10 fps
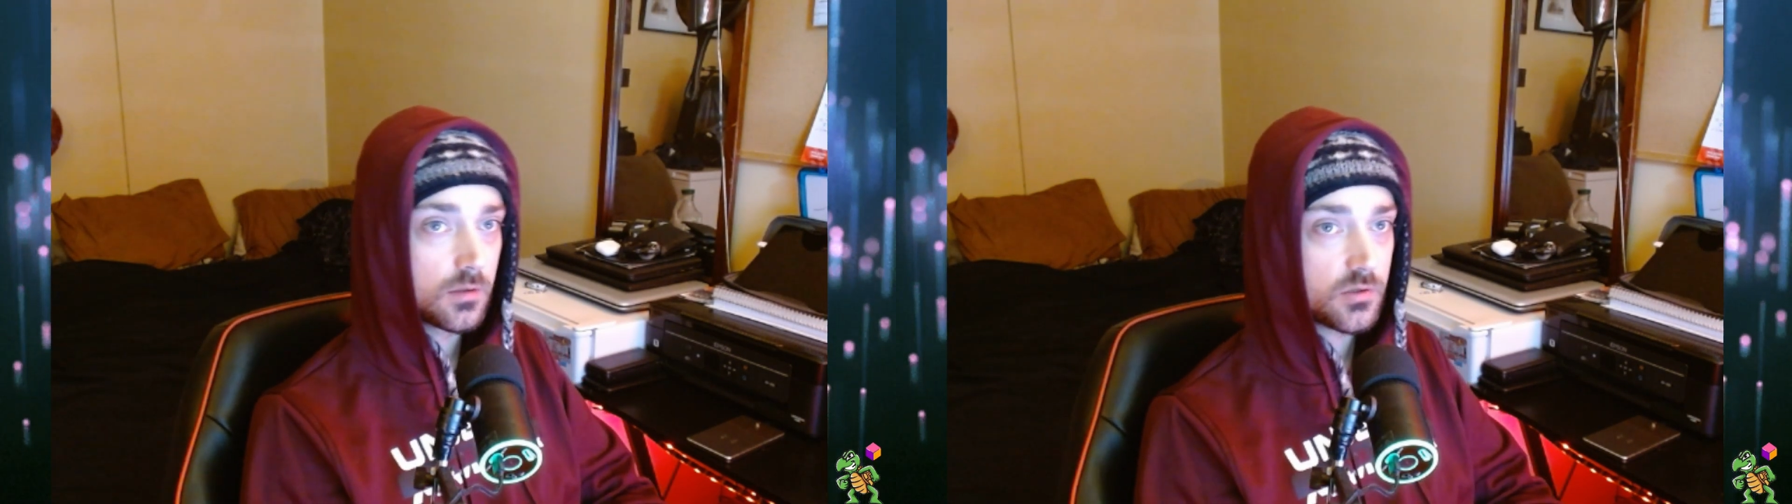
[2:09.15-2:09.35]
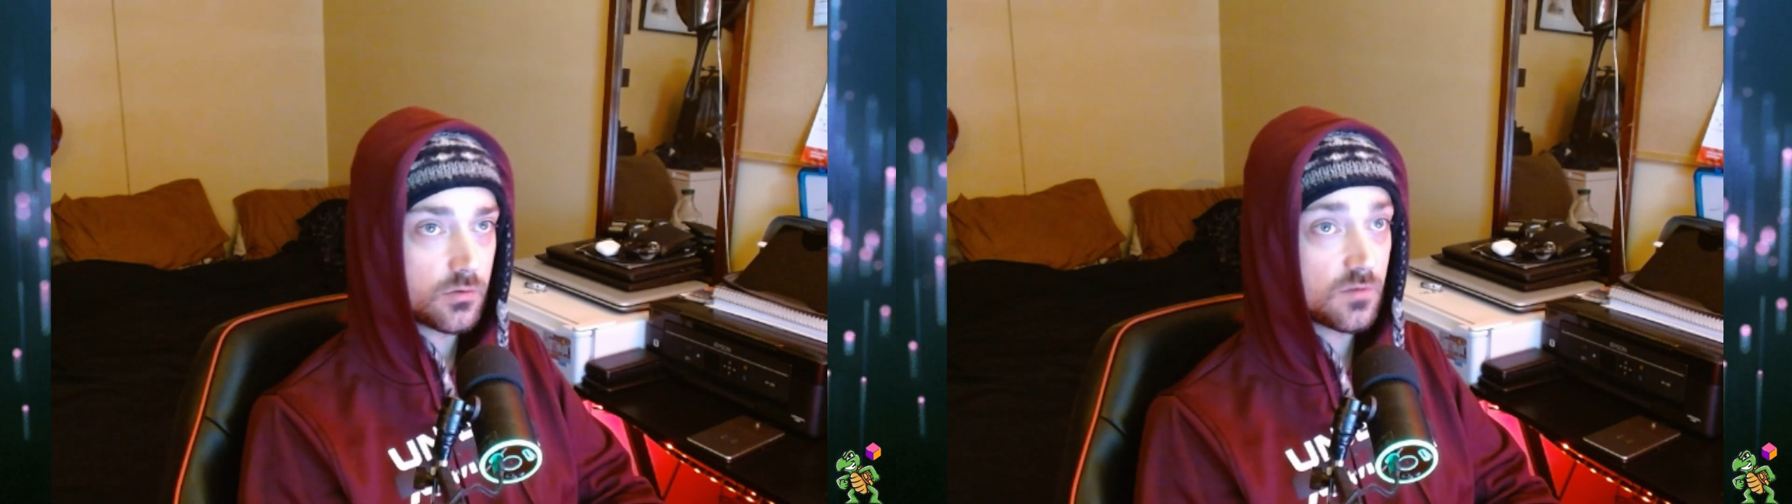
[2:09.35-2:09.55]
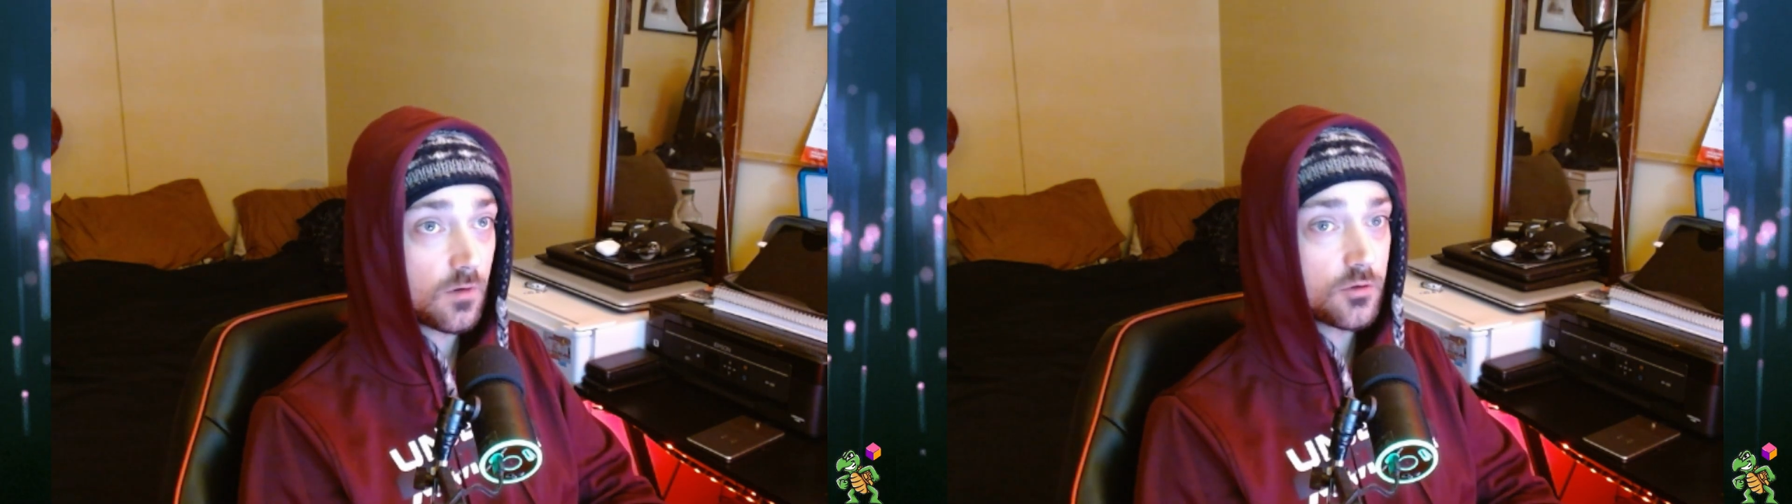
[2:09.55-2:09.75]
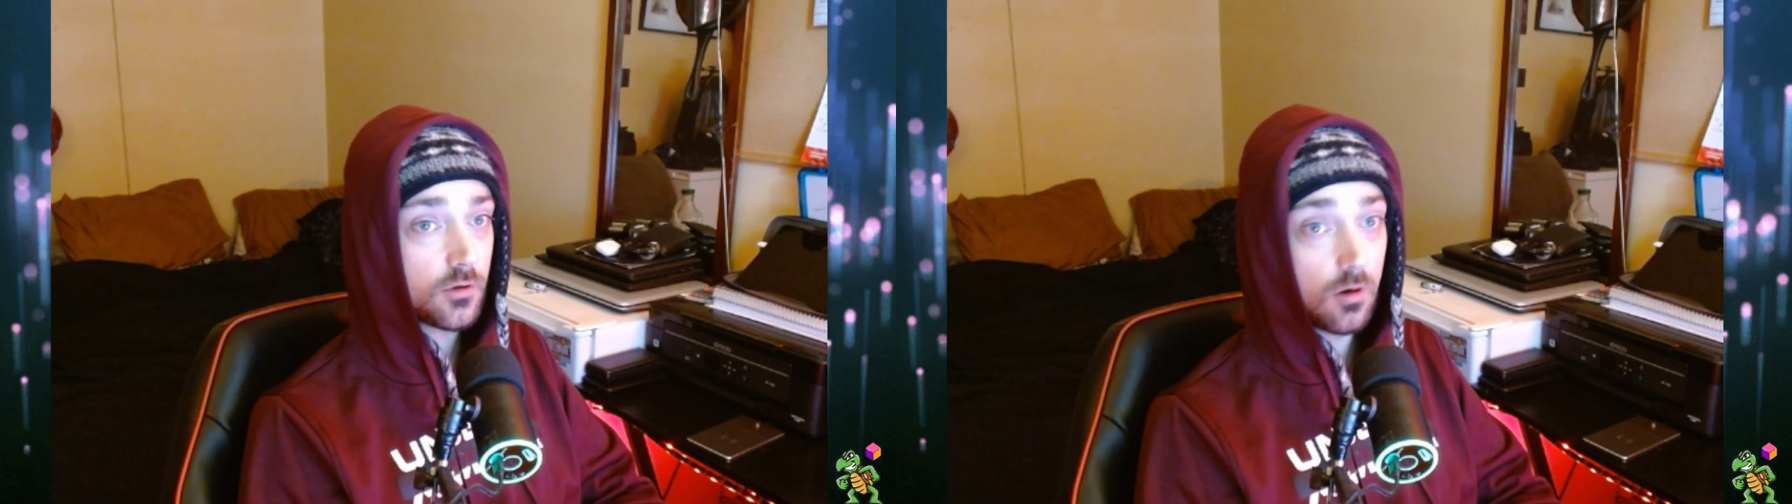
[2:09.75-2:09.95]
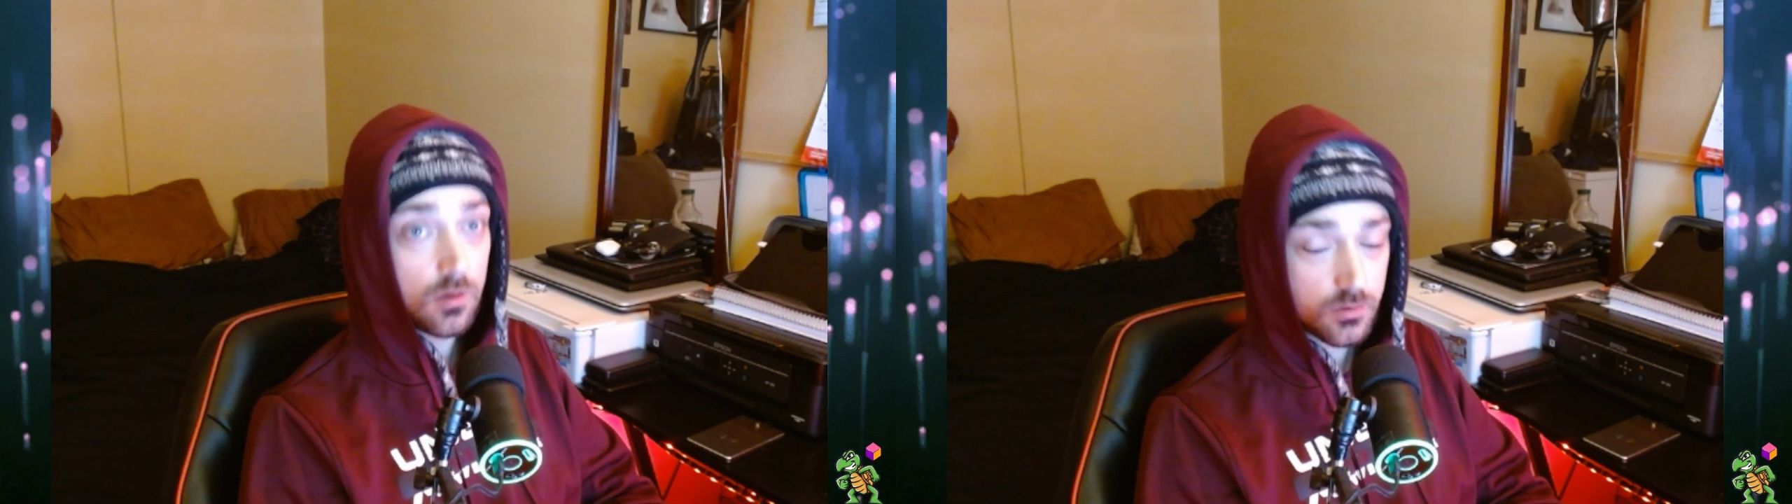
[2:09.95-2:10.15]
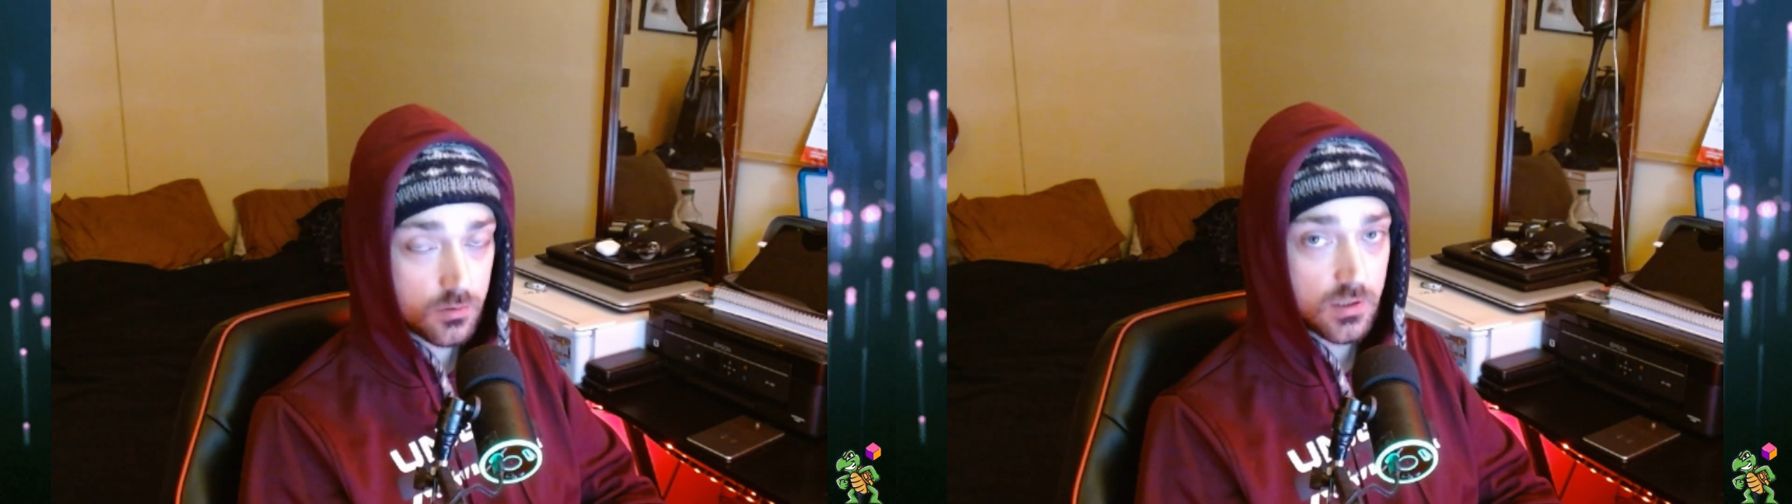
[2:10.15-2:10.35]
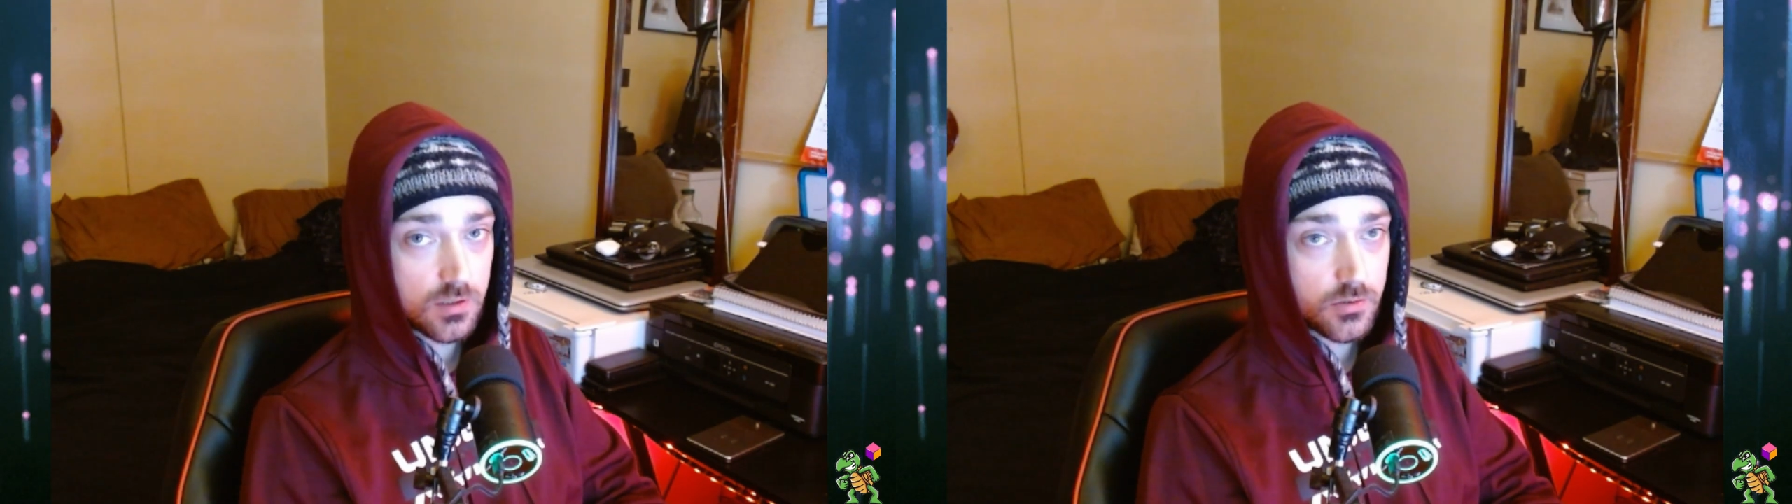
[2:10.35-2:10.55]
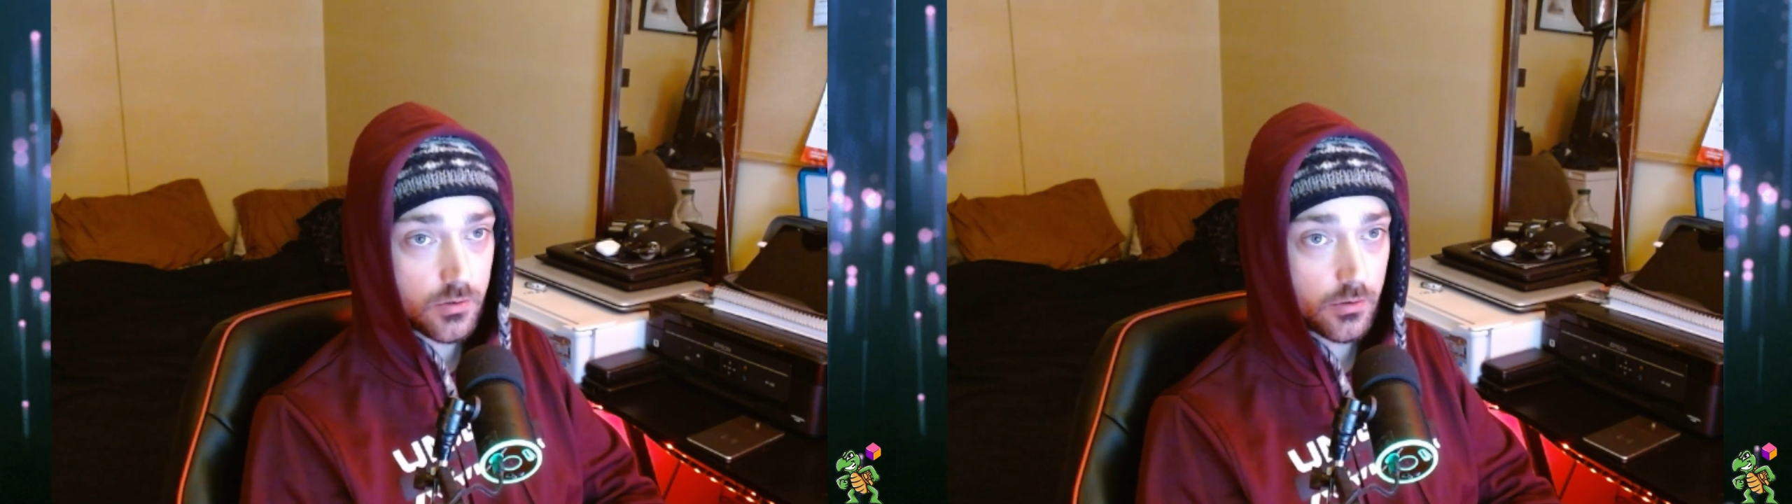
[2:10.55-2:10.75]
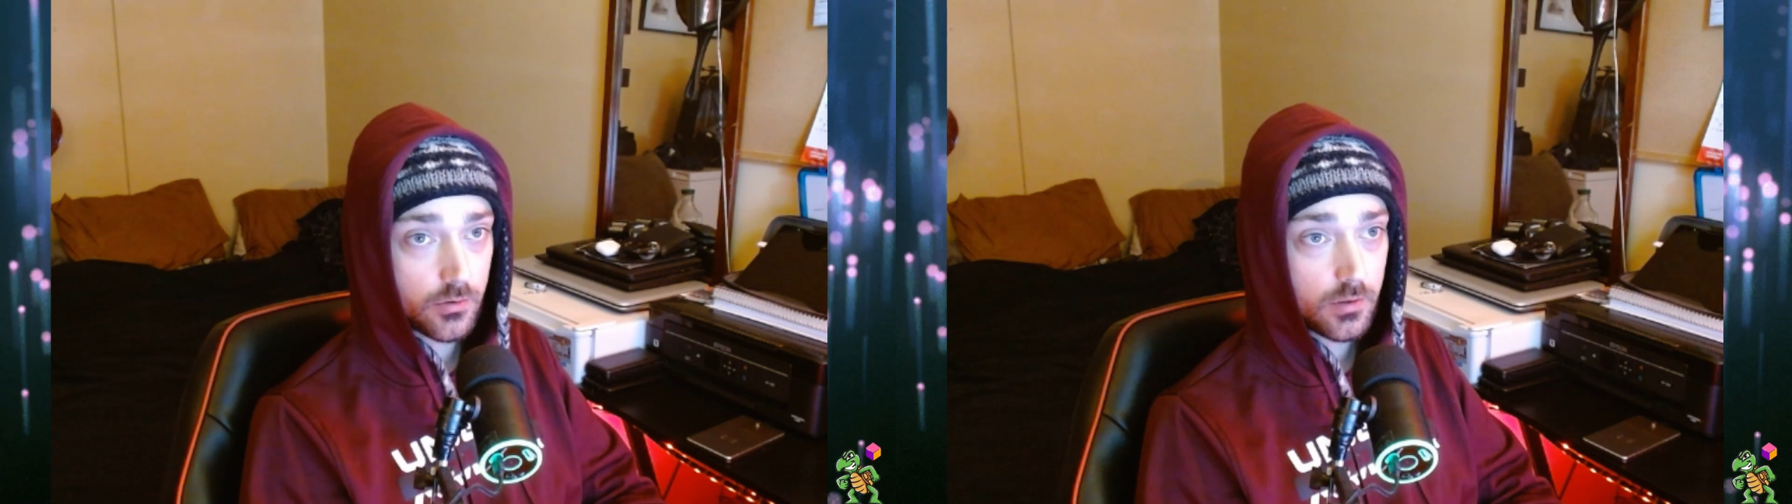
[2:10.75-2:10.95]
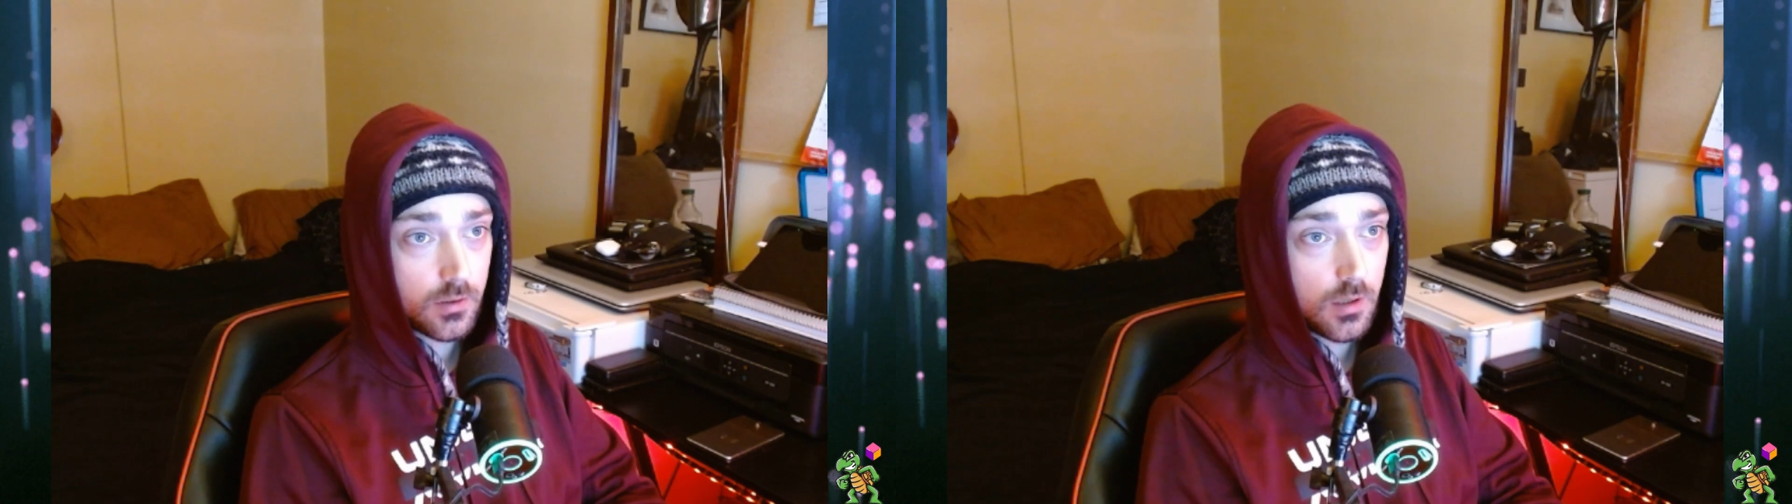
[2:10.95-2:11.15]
So as far as your console is concerned,